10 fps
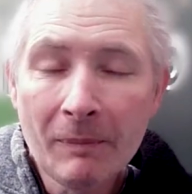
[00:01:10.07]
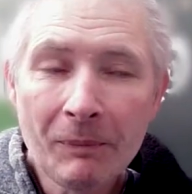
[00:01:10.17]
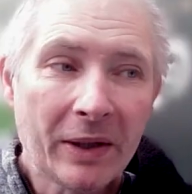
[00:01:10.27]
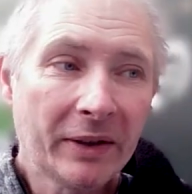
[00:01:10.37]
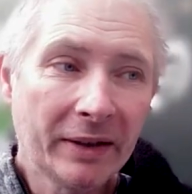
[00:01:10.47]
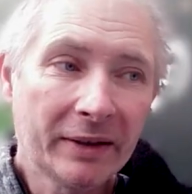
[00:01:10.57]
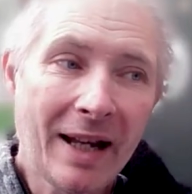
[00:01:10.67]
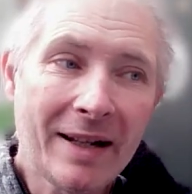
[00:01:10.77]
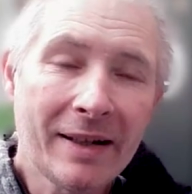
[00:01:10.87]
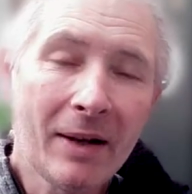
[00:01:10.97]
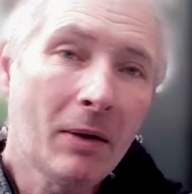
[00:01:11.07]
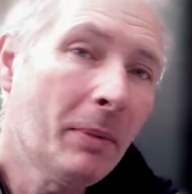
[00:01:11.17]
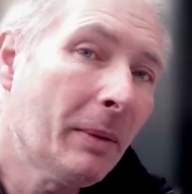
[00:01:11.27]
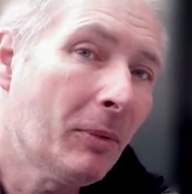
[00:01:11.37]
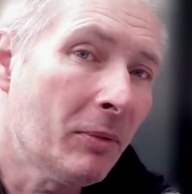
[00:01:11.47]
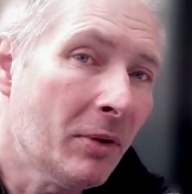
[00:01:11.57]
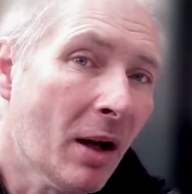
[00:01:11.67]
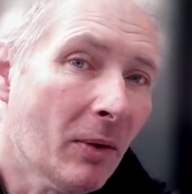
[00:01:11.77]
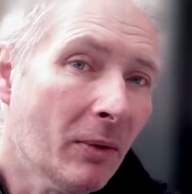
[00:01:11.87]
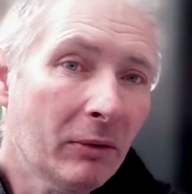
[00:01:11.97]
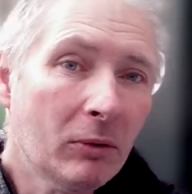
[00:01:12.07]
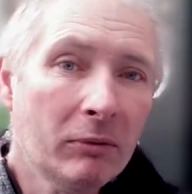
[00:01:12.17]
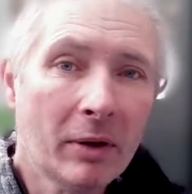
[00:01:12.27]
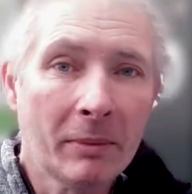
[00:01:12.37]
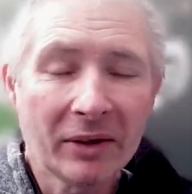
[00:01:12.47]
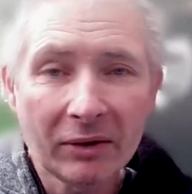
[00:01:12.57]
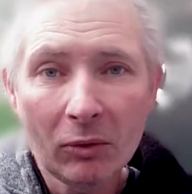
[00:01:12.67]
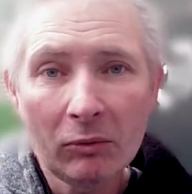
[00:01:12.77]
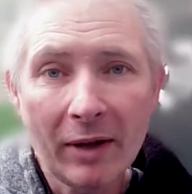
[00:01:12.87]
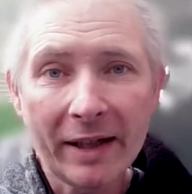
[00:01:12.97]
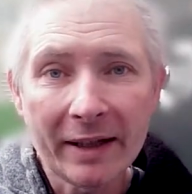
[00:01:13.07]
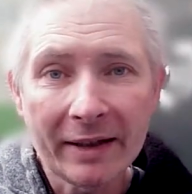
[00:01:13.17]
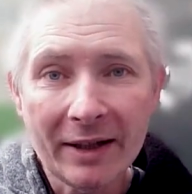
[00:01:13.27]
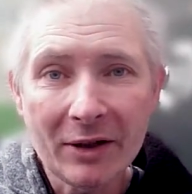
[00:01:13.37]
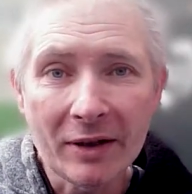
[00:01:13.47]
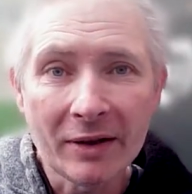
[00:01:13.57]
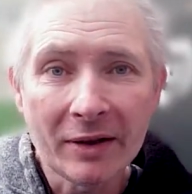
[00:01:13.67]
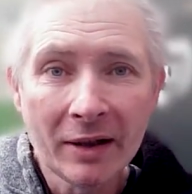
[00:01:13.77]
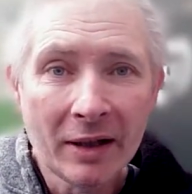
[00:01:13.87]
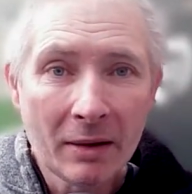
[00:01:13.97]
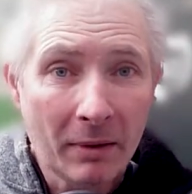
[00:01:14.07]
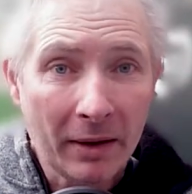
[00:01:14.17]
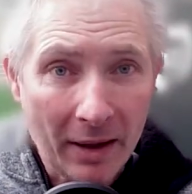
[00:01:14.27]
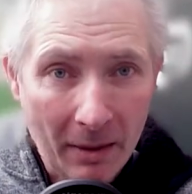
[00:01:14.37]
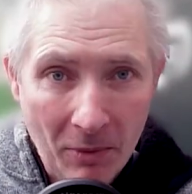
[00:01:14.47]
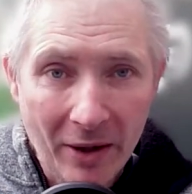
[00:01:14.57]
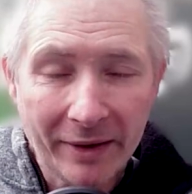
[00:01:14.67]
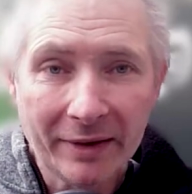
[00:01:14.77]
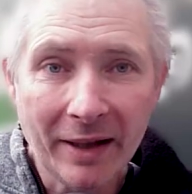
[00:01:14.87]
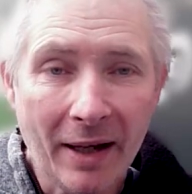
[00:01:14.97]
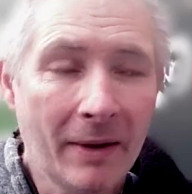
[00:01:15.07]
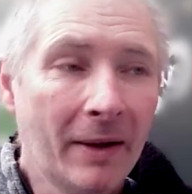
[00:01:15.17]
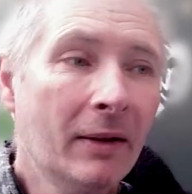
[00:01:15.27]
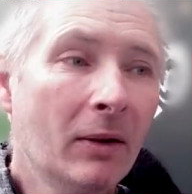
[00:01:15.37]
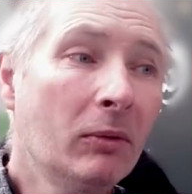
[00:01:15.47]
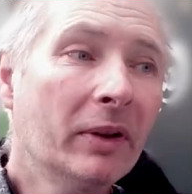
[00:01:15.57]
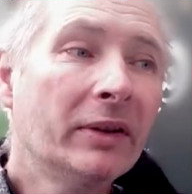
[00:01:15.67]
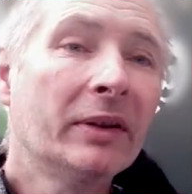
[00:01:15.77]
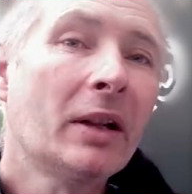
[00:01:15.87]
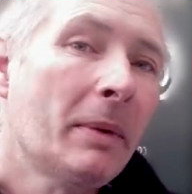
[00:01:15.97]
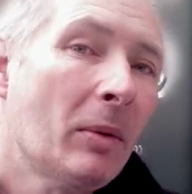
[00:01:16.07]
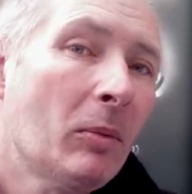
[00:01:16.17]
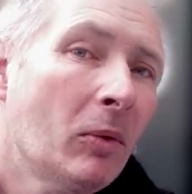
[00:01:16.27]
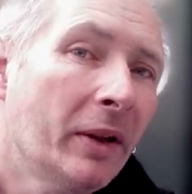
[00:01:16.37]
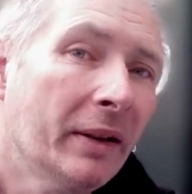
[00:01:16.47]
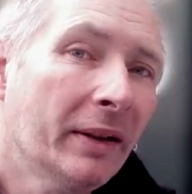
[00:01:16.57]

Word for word: because it stands out, and people know they're almost already conditioned in their mindset oh, this is going to be a warning.